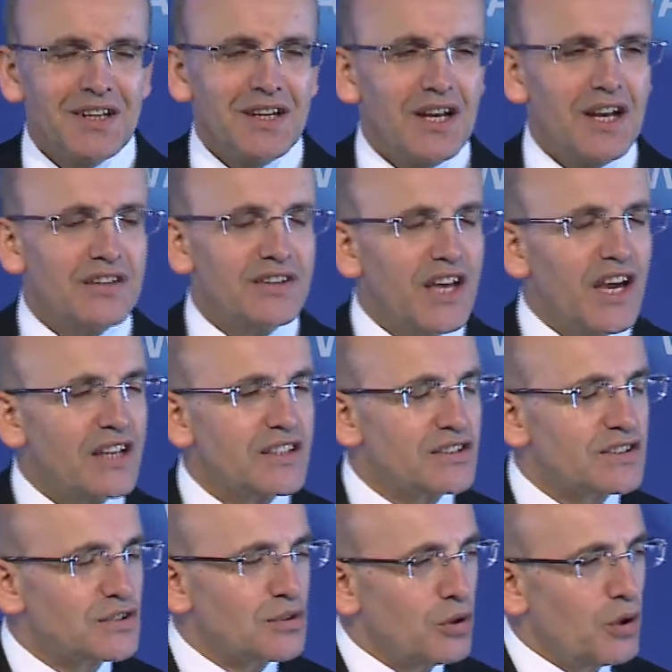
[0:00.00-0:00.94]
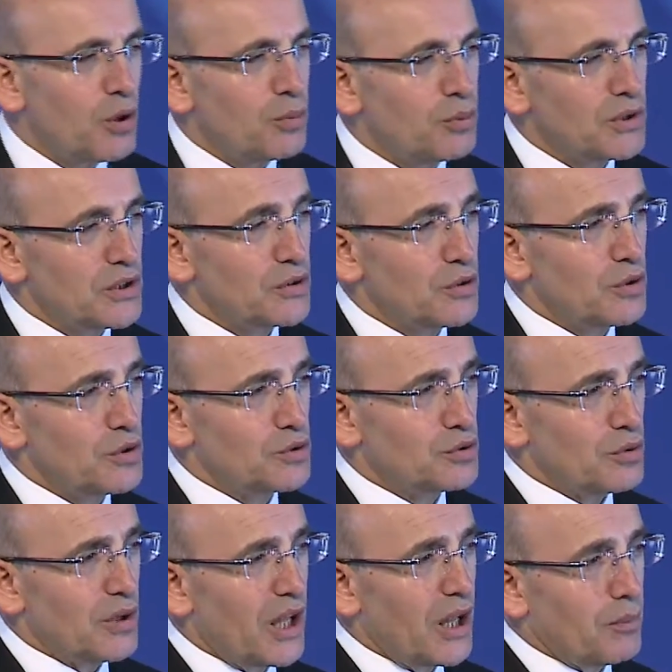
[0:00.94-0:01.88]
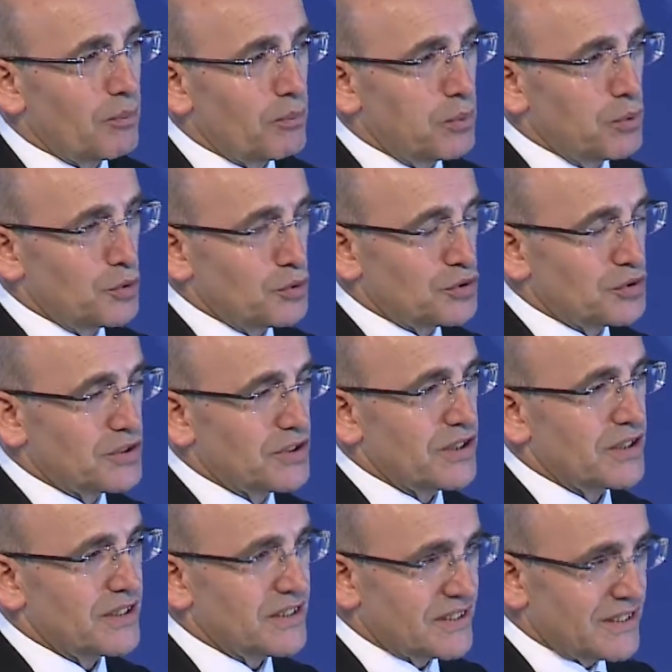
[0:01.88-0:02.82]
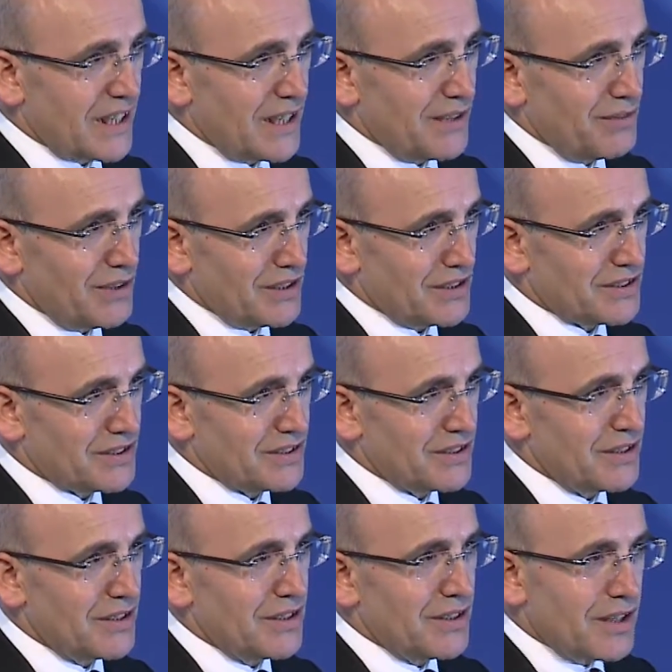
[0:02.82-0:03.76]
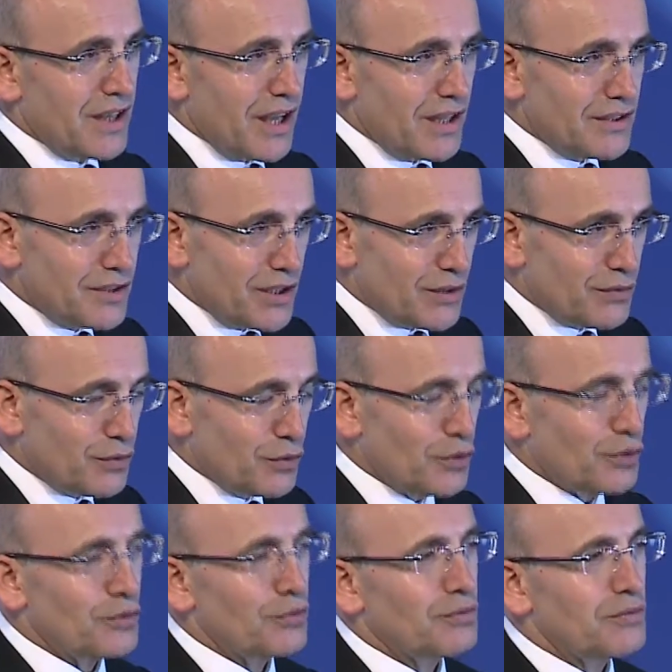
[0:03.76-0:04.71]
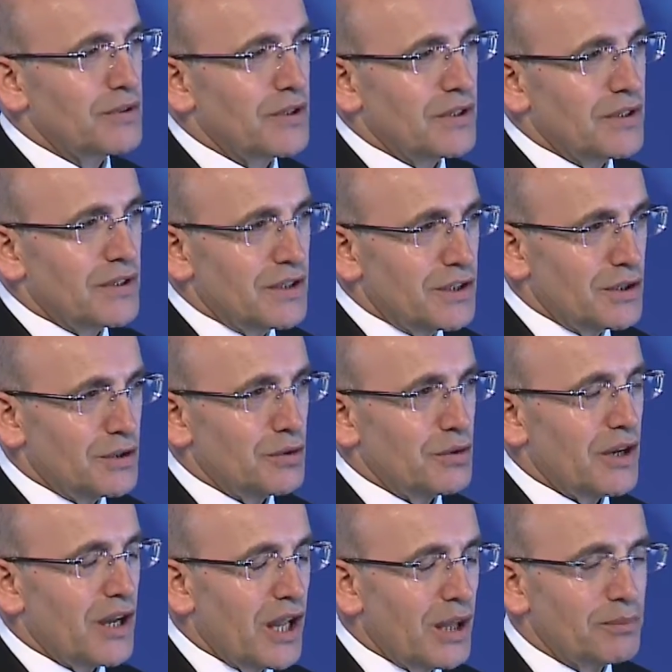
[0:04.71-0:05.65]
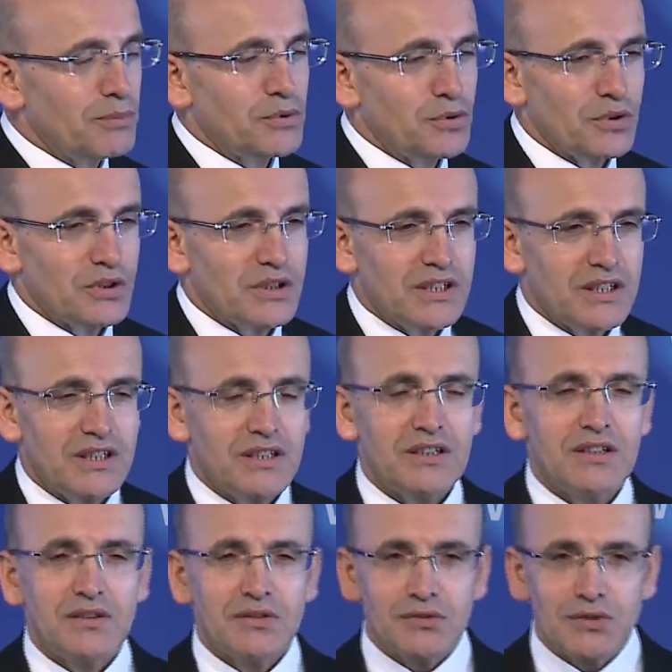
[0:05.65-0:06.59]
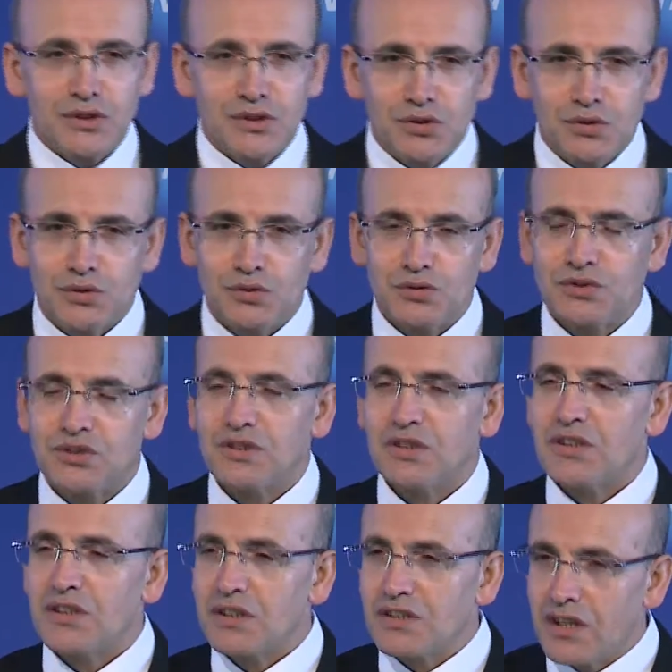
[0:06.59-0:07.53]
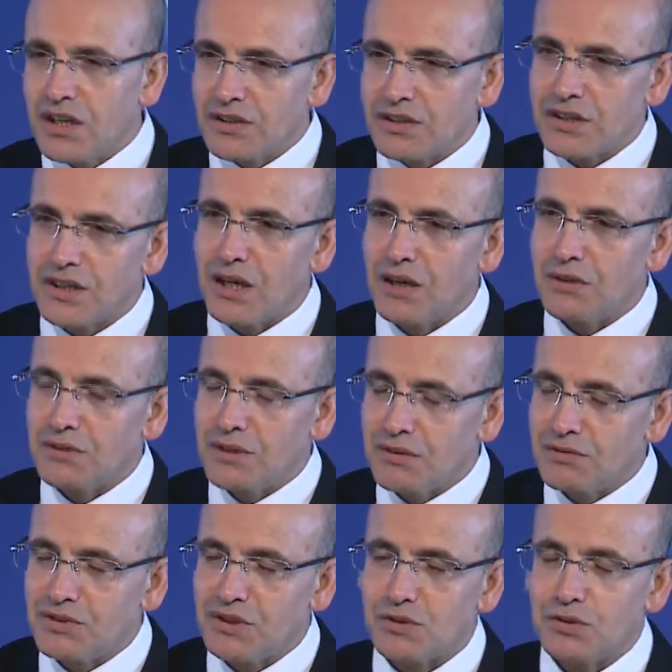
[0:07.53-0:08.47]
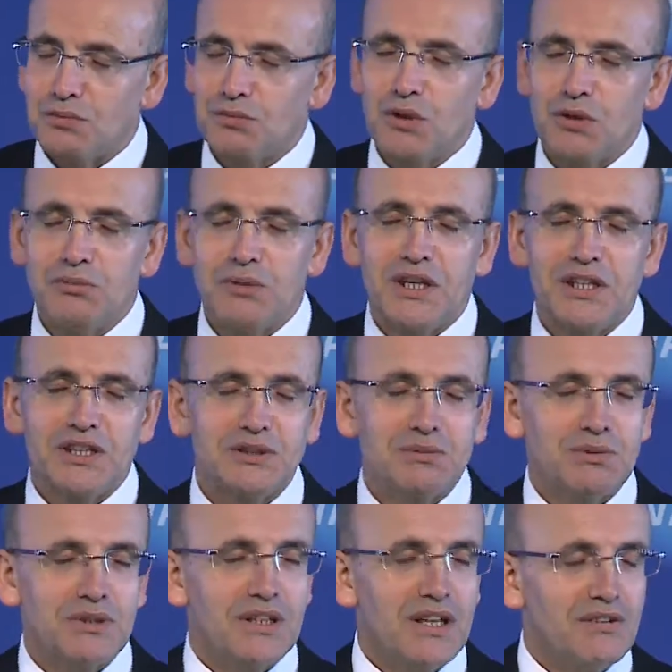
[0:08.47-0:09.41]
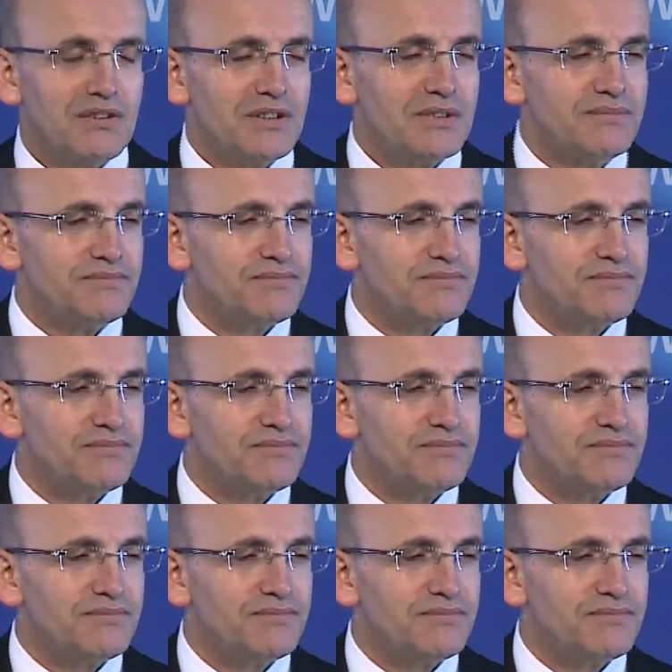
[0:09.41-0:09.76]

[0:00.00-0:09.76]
And that's hopefully going to help boost savings and therefore, help Turkey reduce current account deficit to a more manageable level.